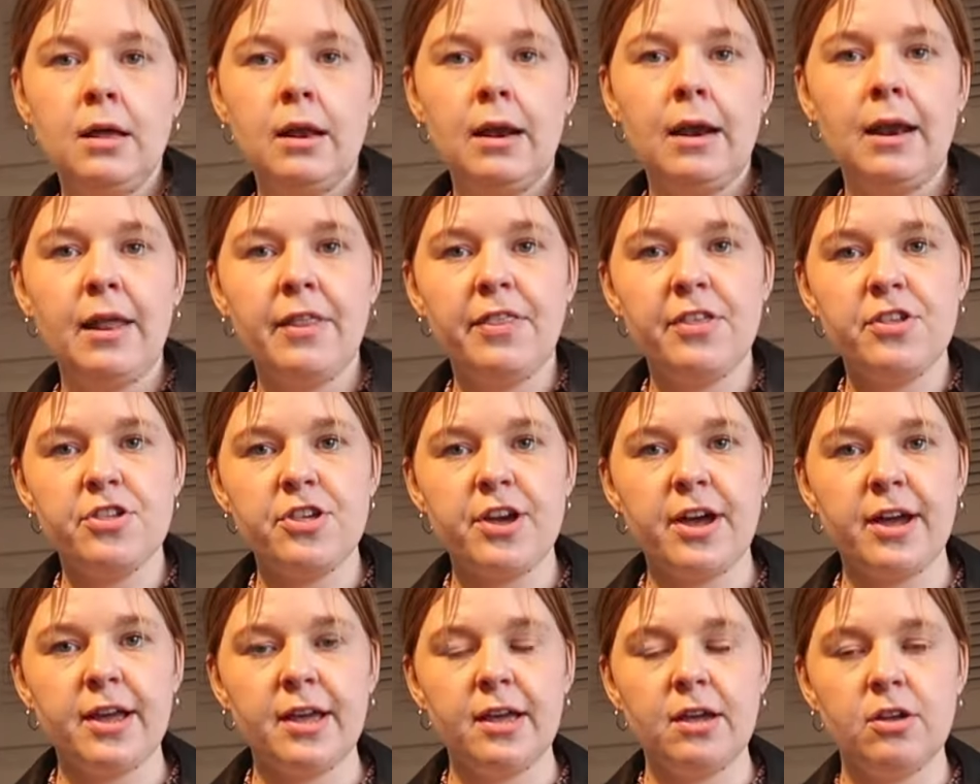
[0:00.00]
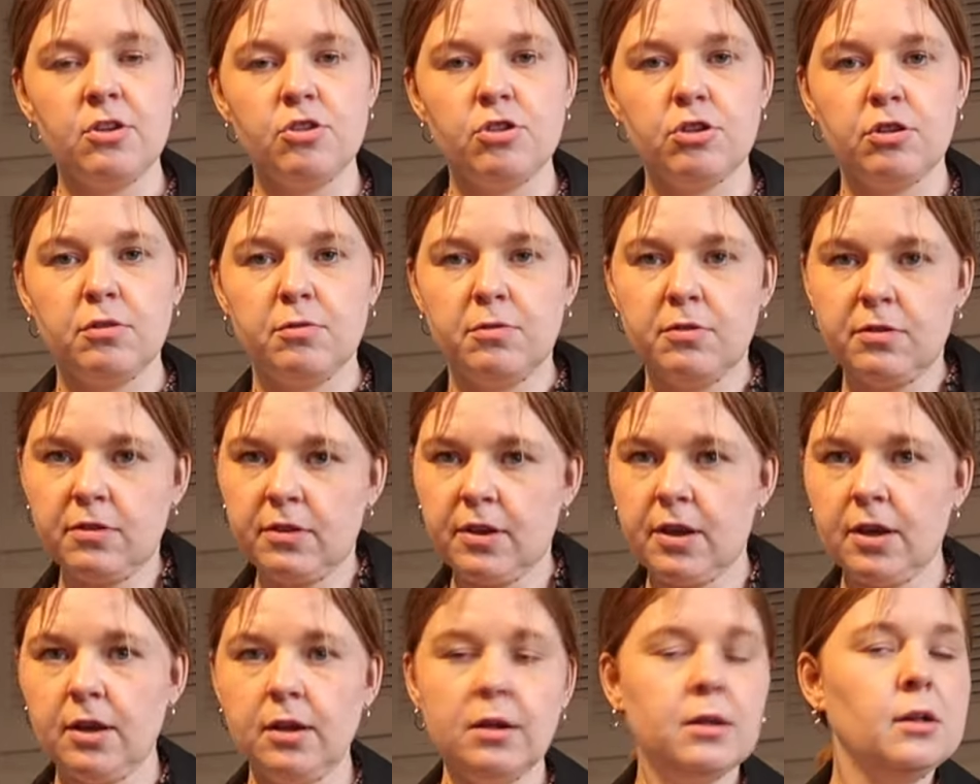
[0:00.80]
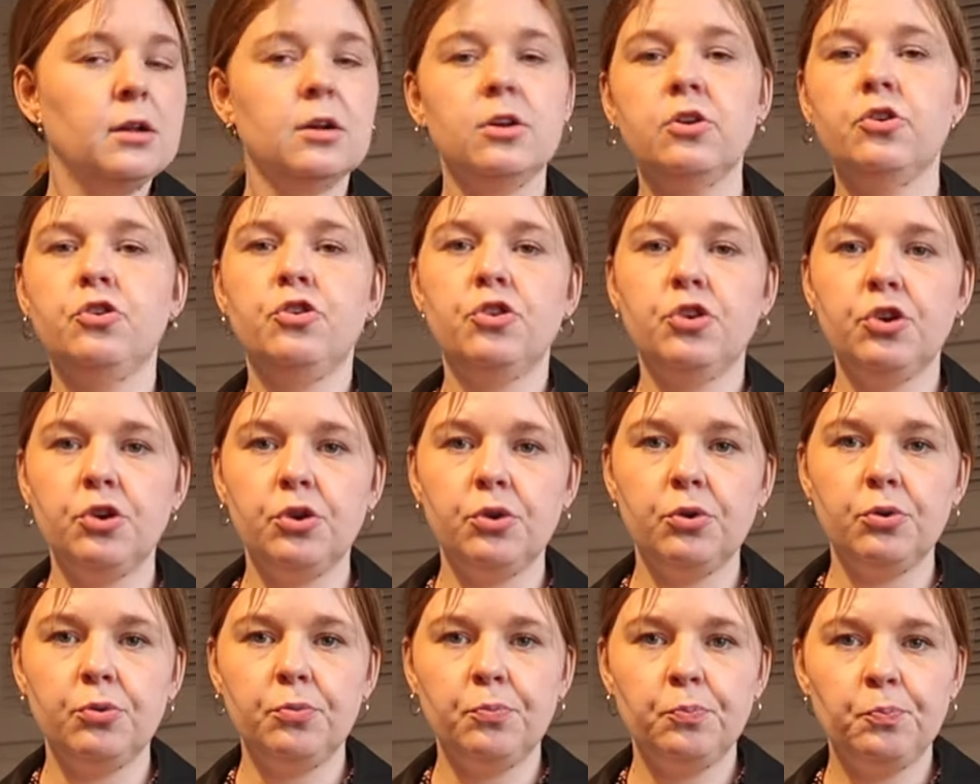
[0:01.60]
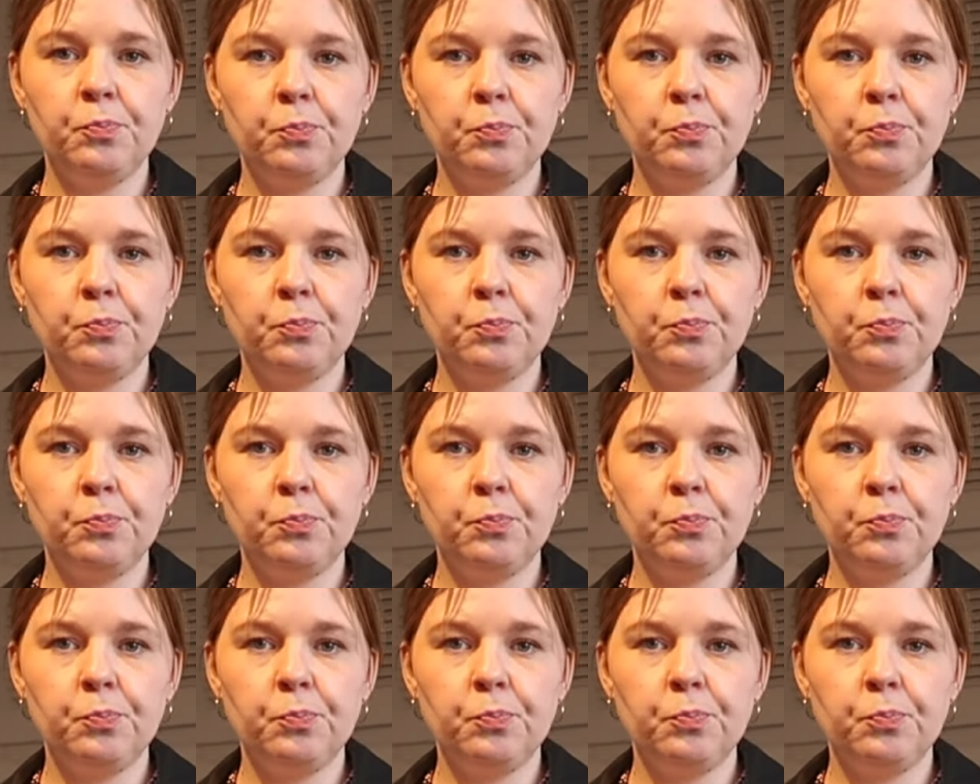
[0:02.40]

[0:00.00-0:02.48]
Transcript: leather jacket just to